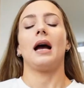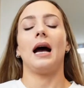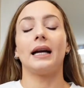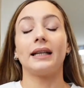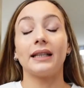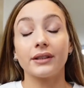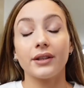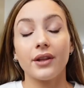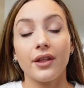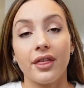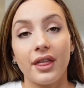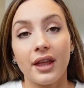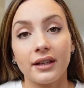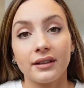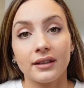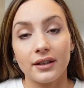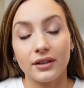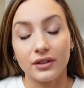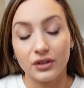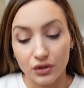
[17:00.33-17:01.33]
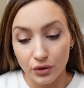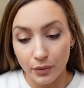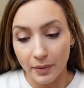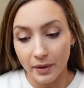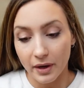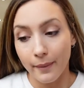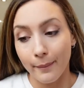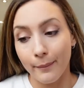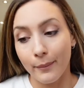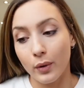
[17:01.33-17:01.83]
Another thing that is super
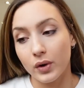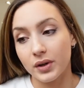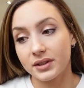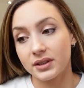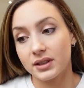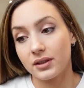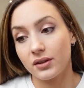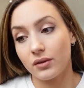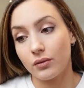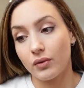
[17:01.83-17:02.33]
important